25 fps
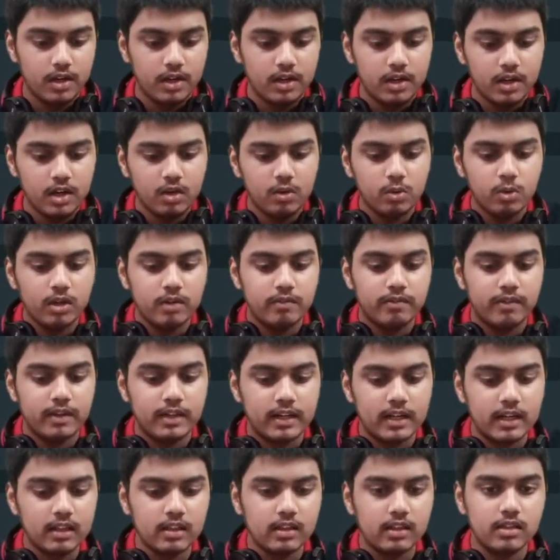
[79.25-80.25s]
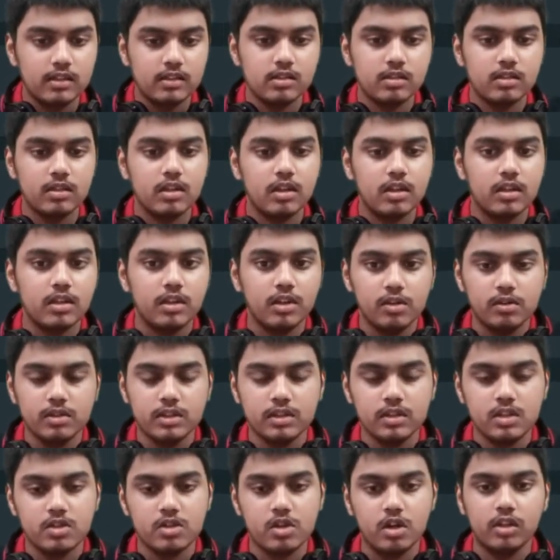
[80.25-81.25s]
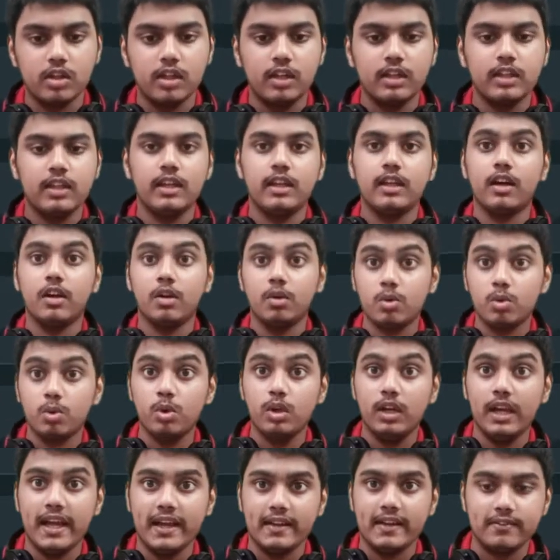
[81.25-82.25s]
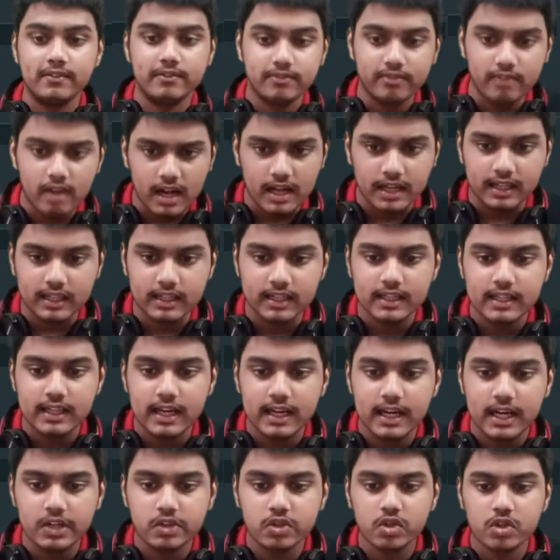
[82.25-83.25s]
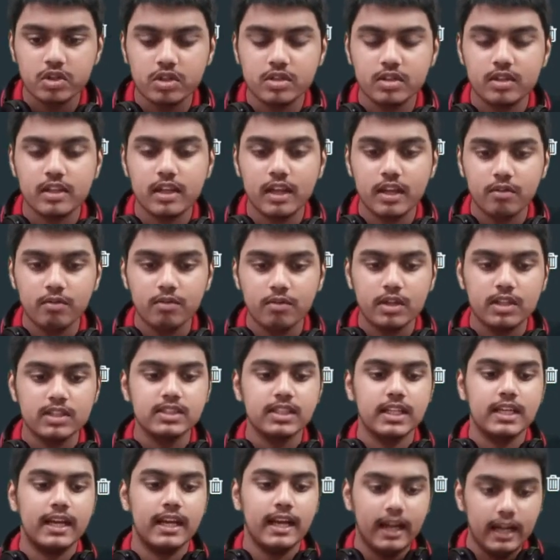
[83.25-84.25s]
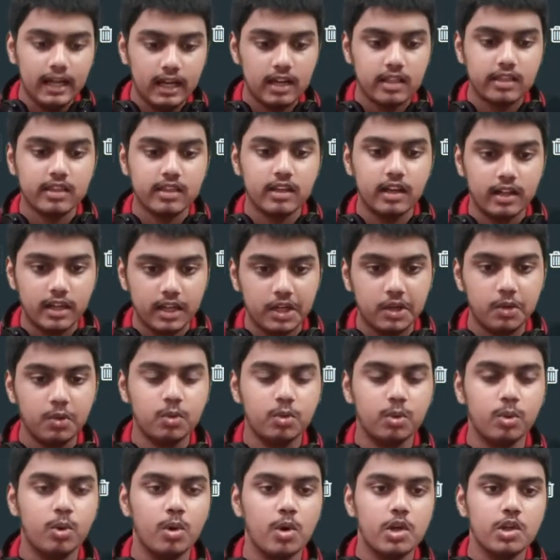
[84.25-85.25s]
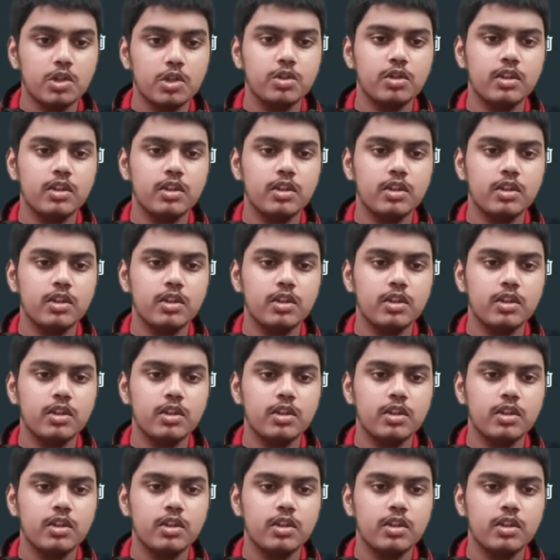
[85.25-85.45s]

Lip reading: Now if I run this using the shortcut key Control F5, it should give us int 32.